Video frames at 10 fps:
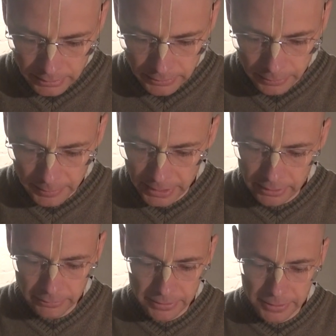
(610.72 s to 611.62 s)
So with
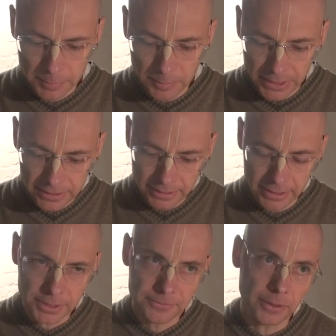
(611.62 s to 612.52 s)
ignorance is bliss, and
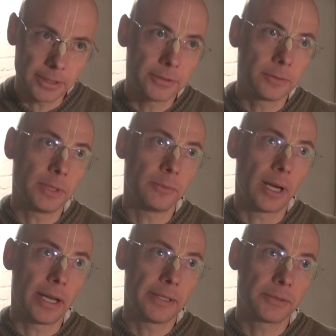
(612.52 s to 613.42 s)
it's folly to be
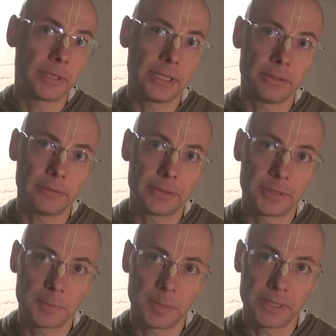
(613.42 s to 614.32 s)
wise where ignorance
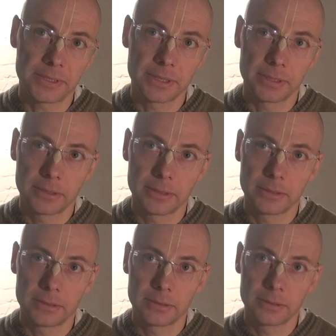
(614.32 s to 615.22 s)
is bliss.
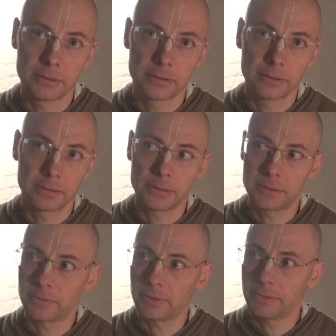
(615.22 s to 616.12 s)
It's
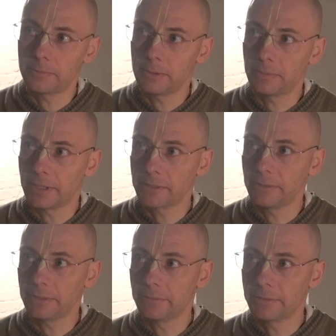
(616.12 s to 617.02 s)
folly to be wise
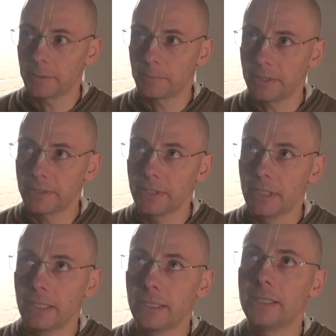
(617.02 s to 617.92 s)
where ignorance is bliss.
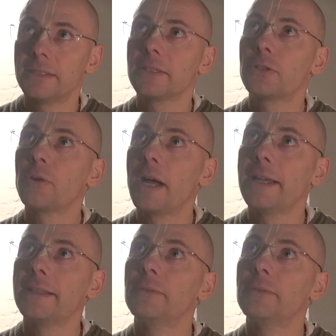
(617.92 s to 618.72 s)
It's a cry in the